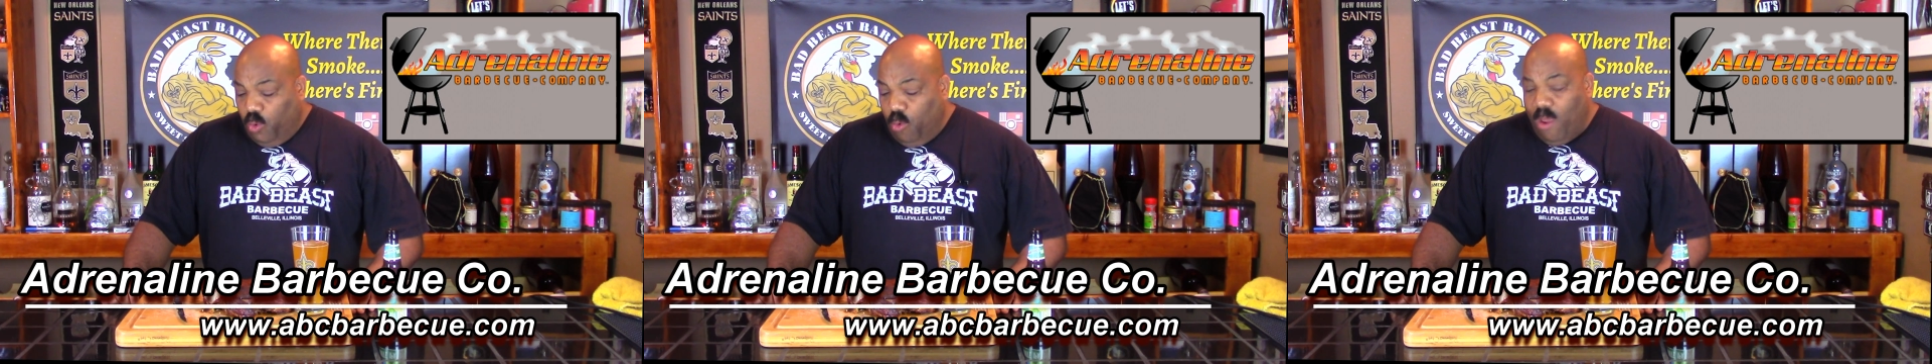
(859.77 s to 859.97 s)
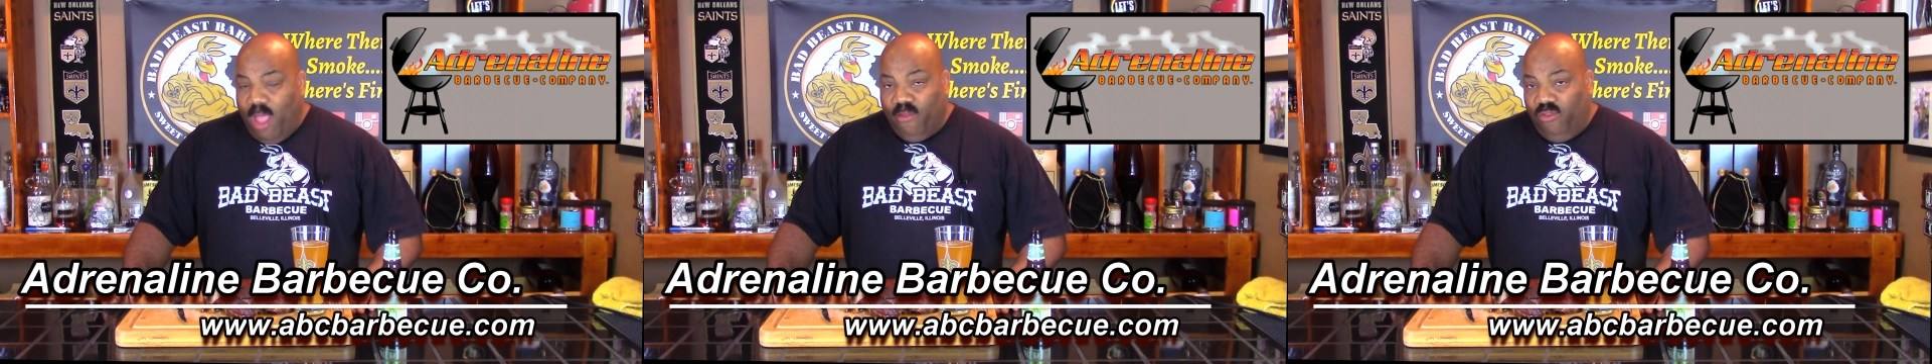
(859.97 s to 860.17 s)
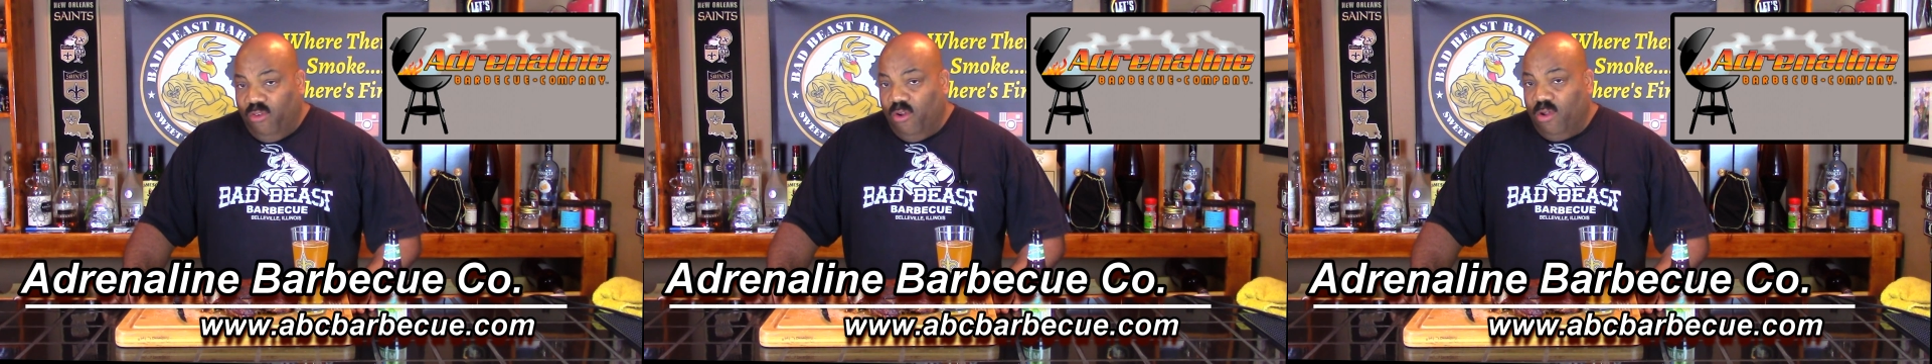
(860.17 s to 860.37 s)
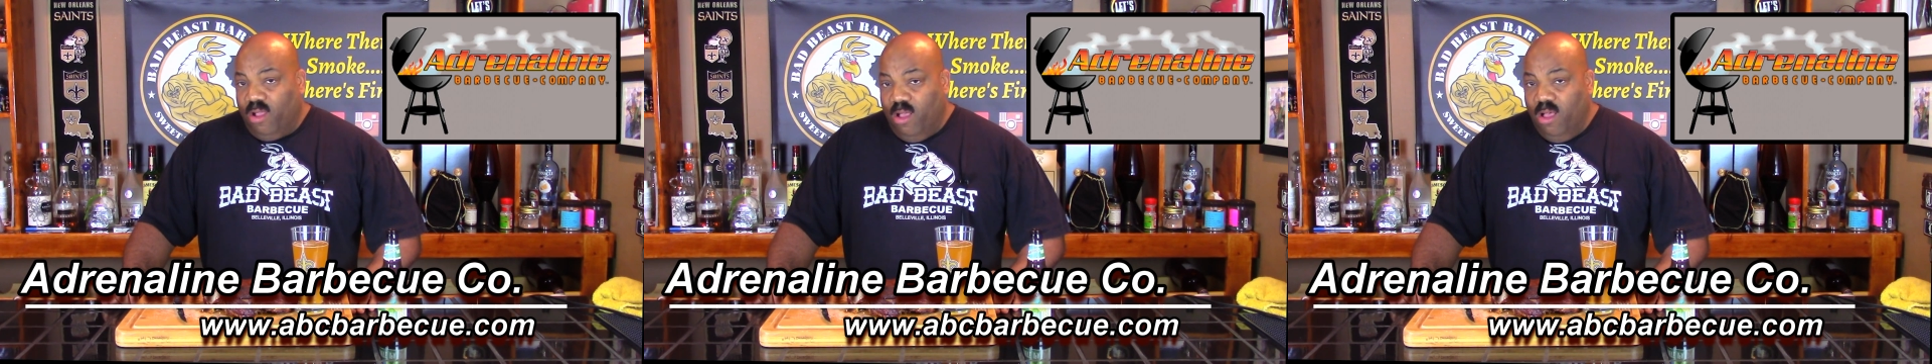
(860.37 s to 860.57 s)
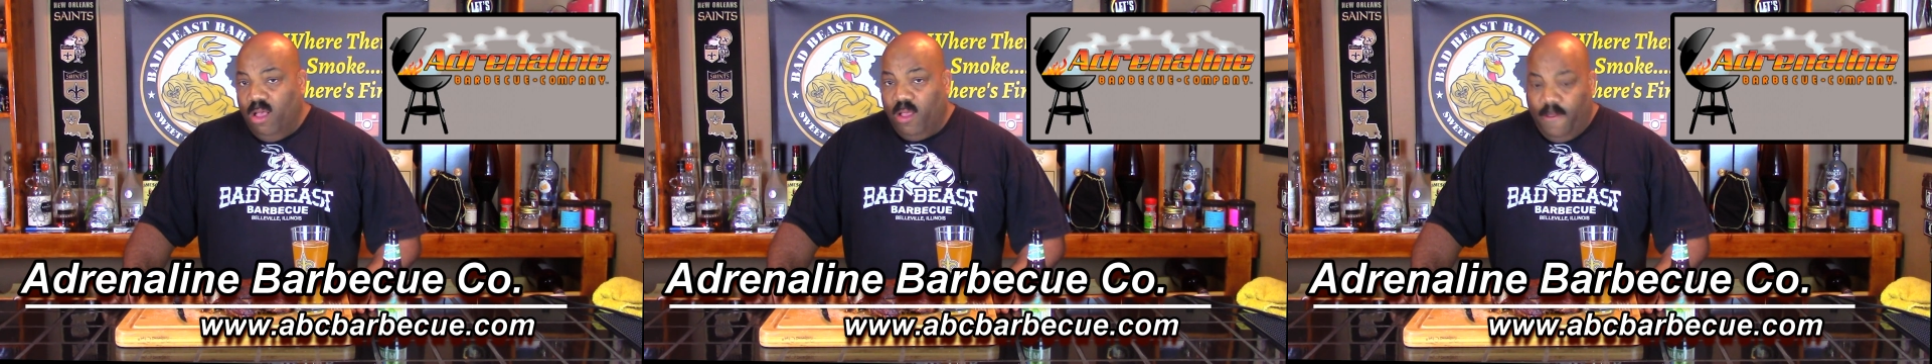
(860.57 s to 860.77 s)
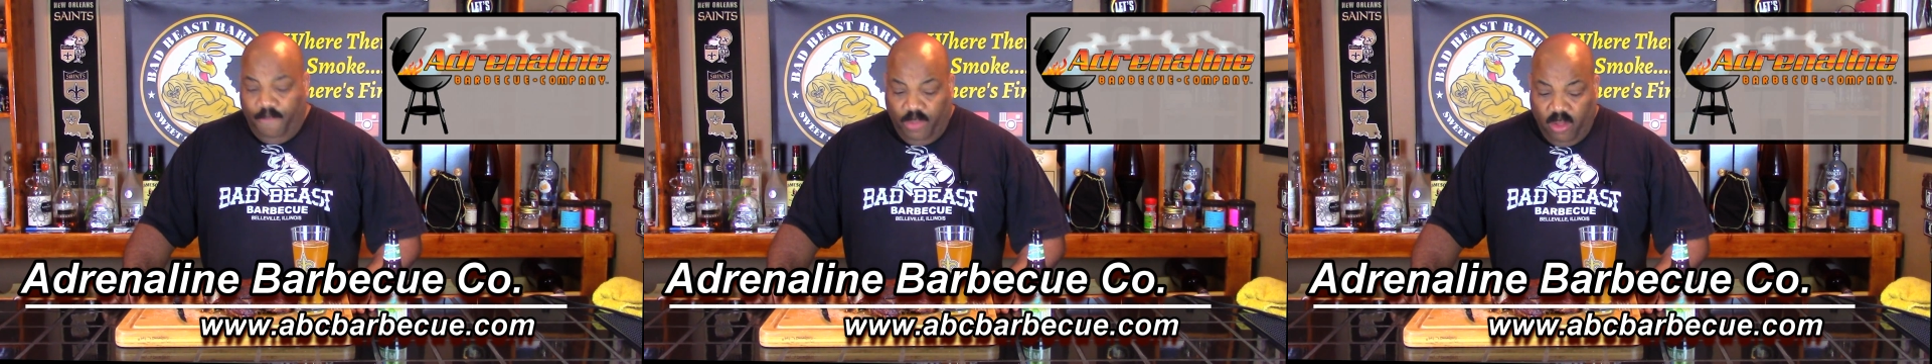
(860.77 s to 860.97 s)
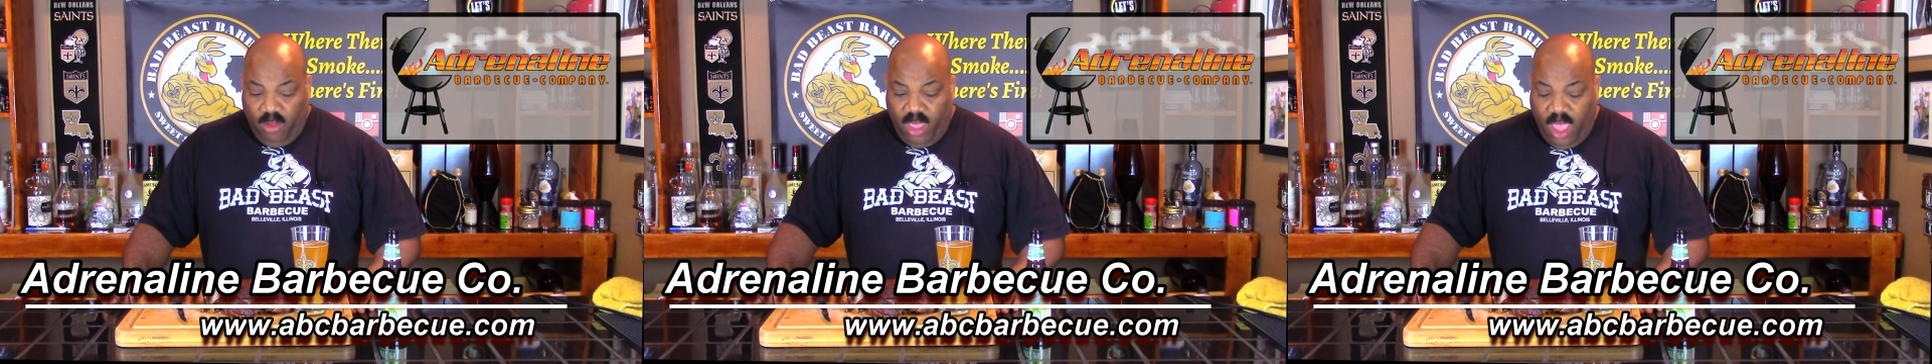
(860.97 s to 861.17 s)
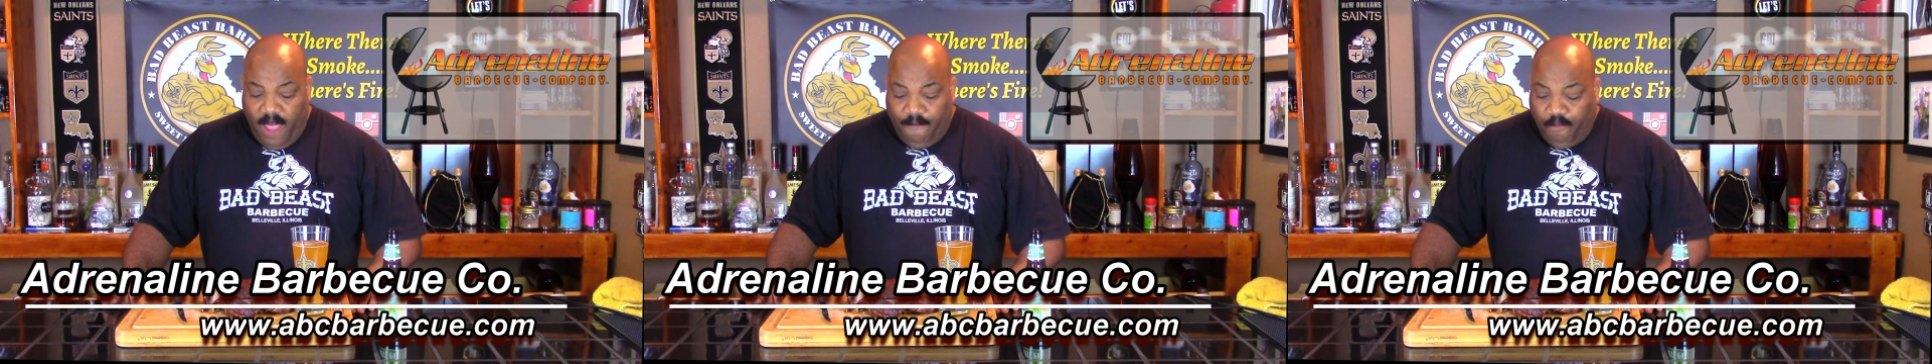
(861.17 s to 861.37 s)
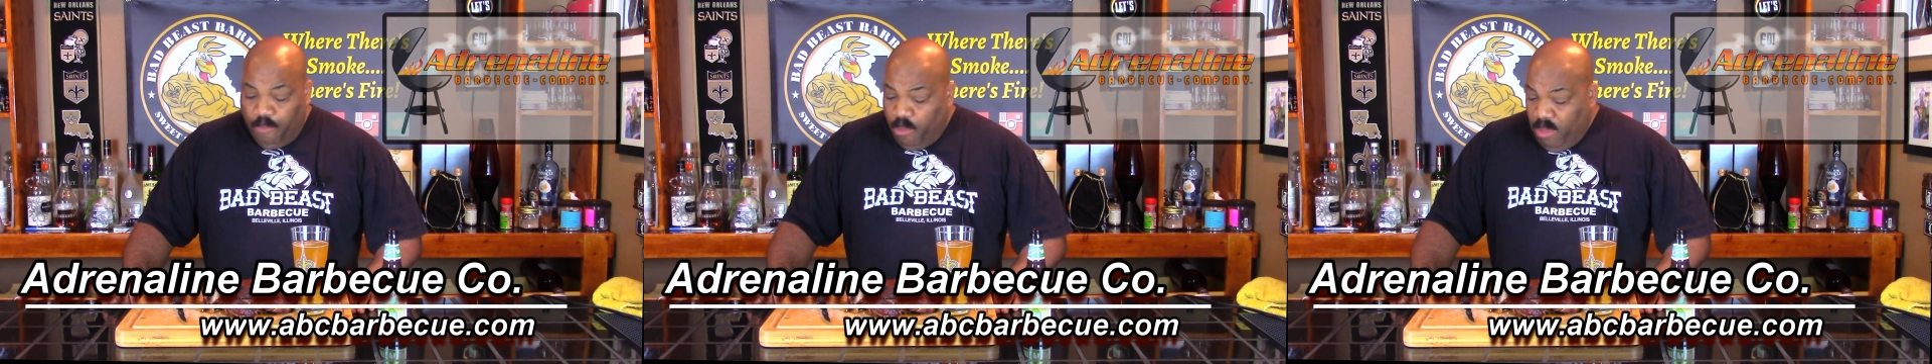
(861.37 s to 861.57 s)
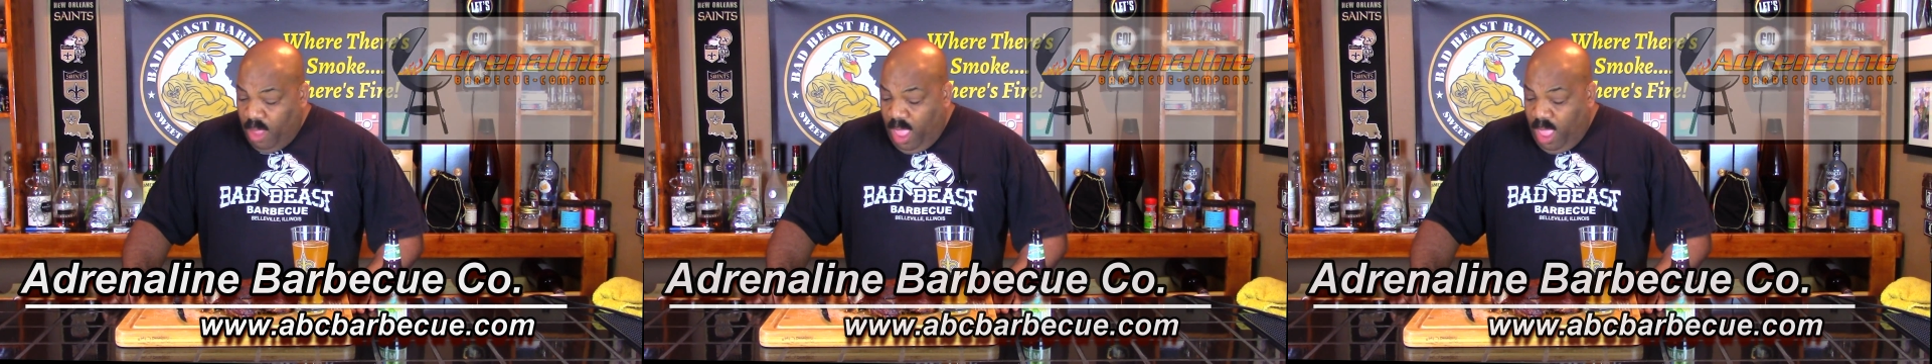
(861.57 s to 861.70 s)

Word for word: throughout your cook. Okay.